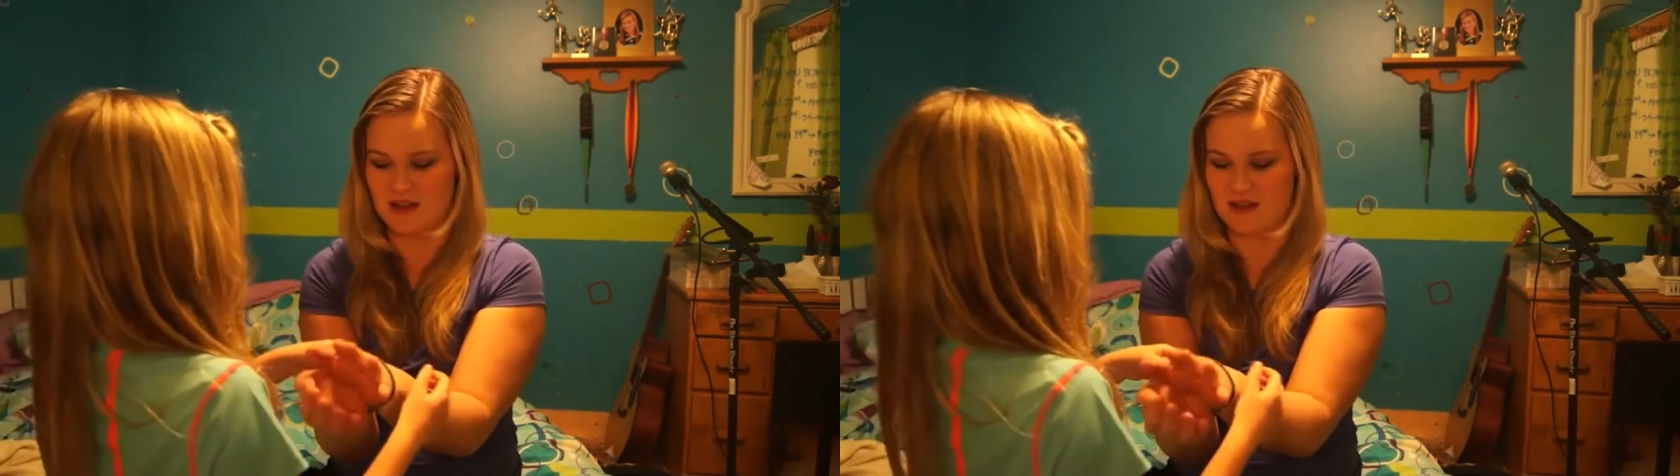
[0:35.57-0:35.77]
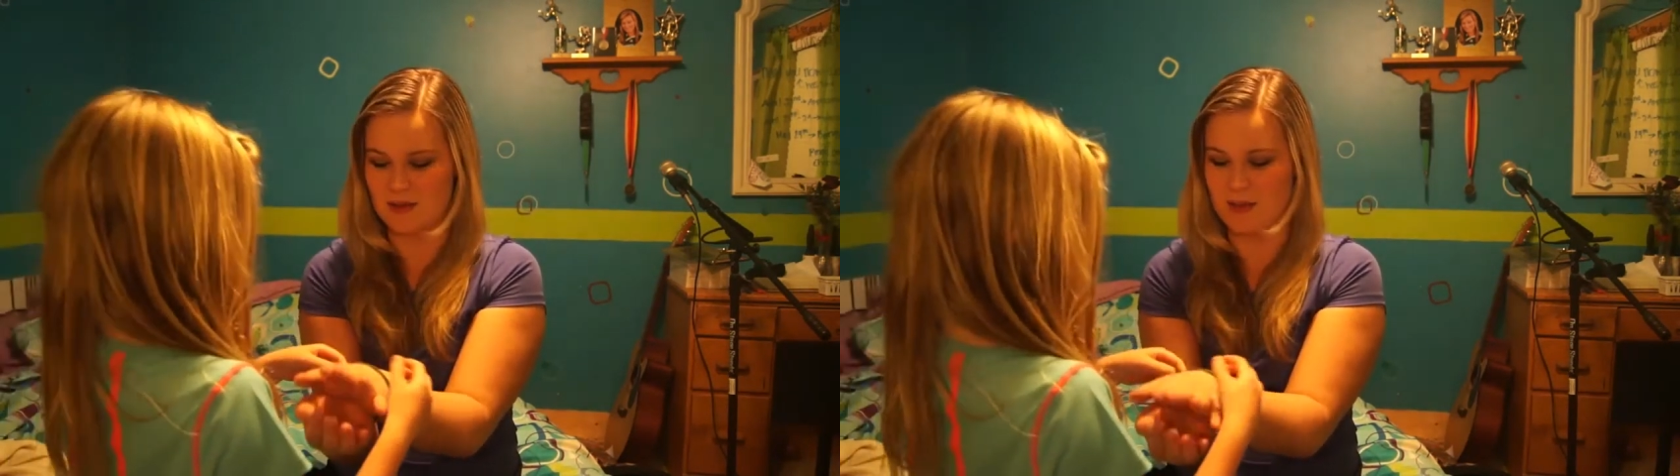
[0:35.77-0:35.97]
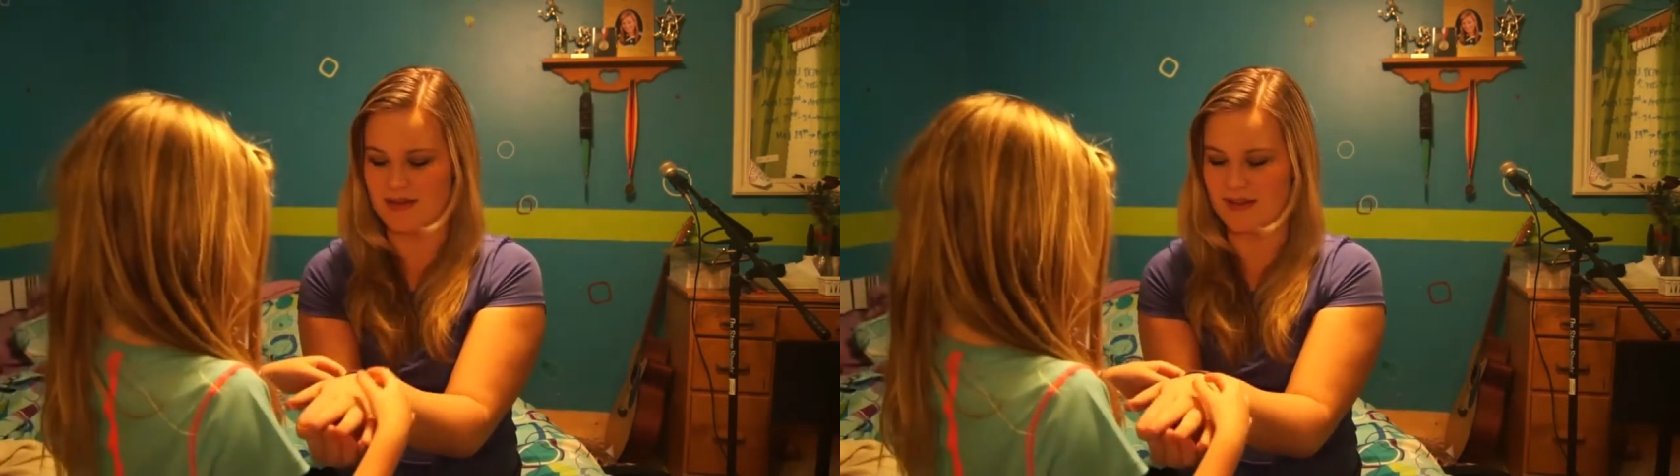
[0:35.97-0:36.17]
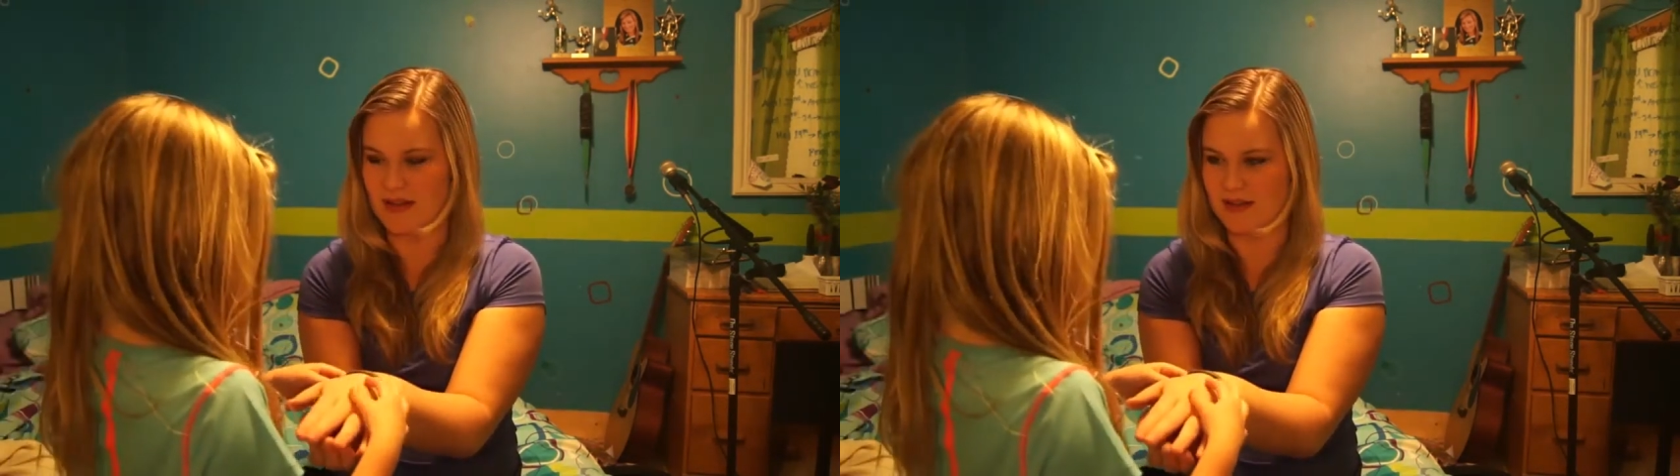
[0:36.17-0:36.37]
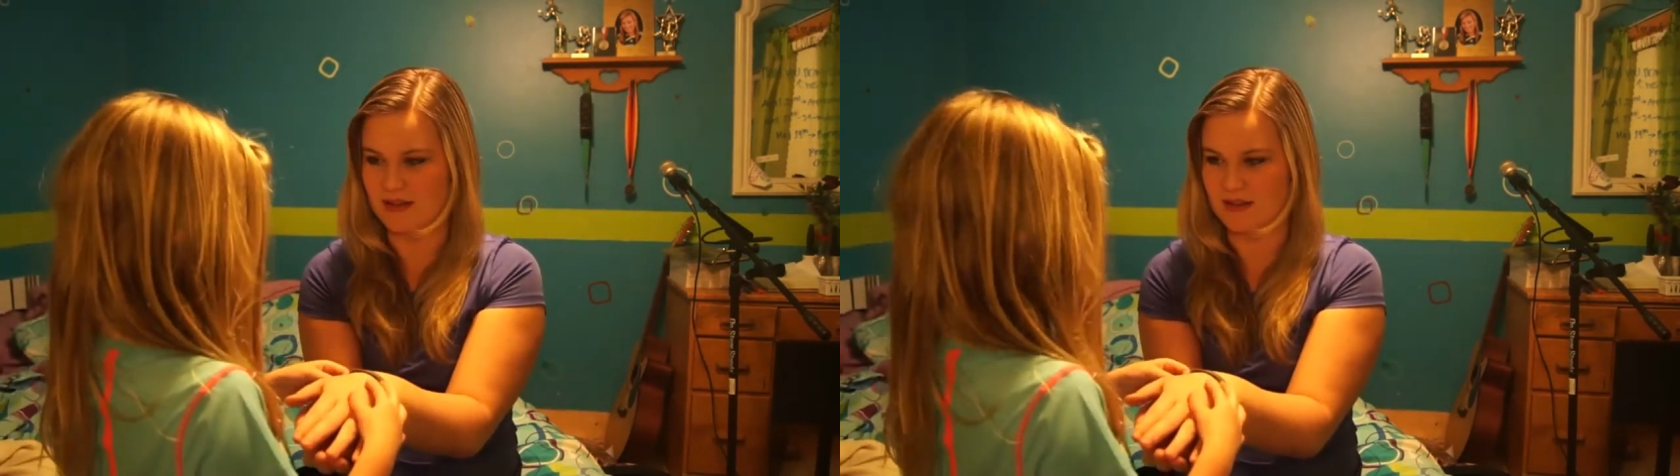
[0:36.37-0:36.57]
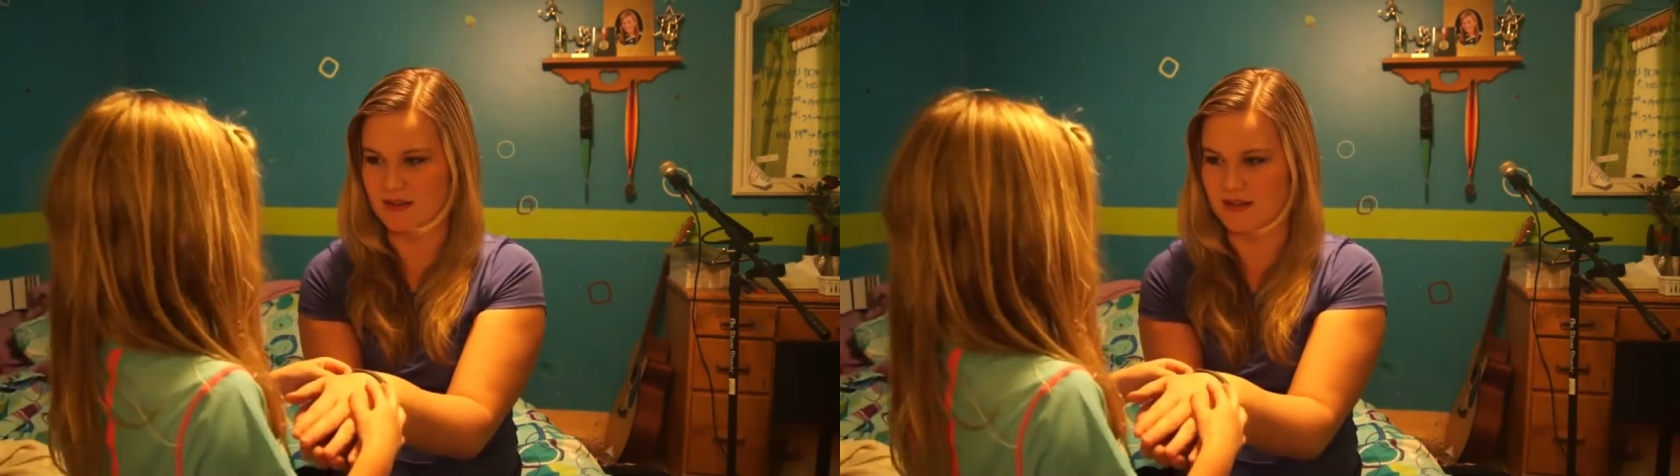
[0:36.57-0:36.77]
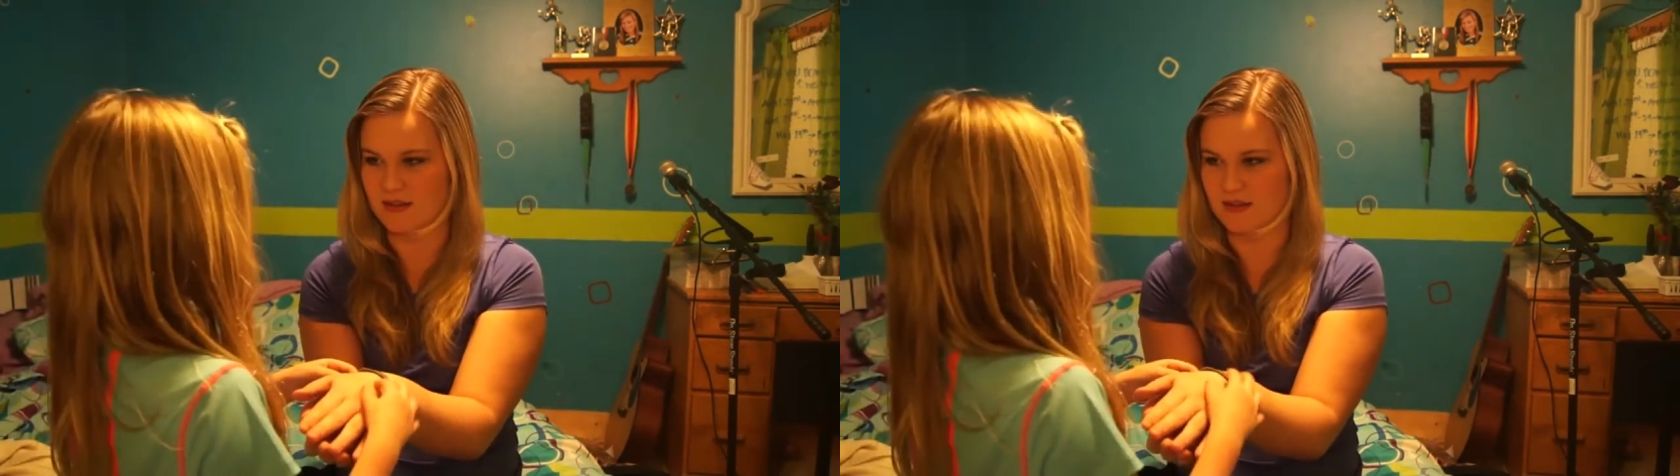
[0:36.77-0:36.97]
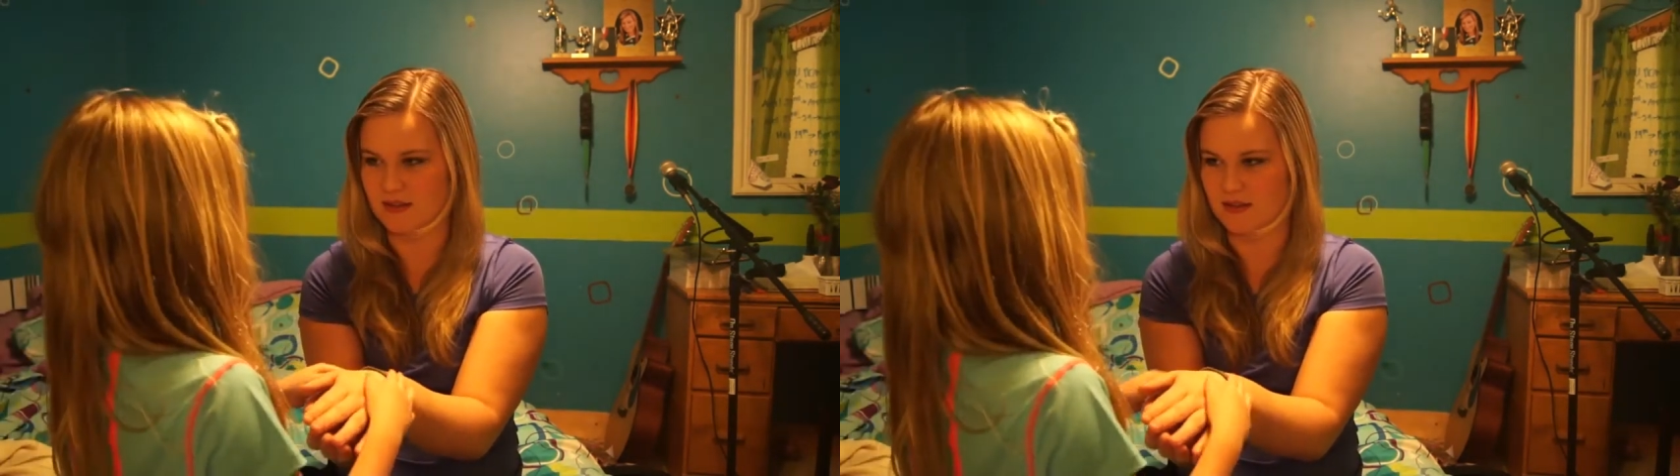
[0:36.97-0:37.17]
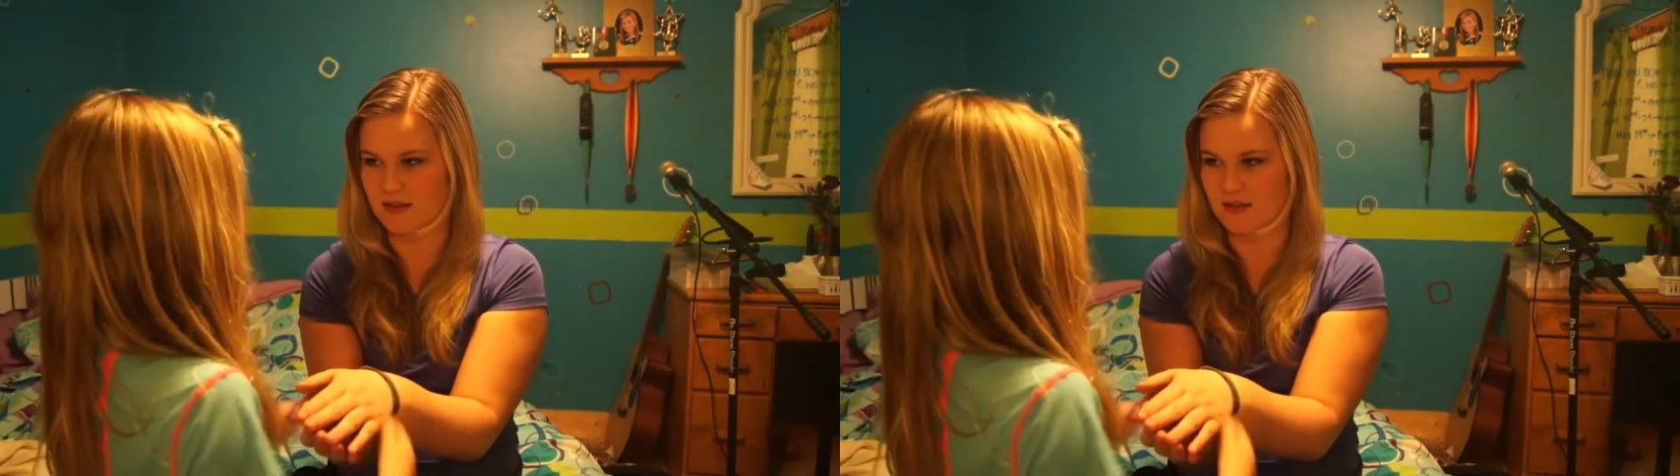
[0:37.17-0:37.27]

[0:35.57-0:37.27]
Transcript: Is this a bracelet? Yeah.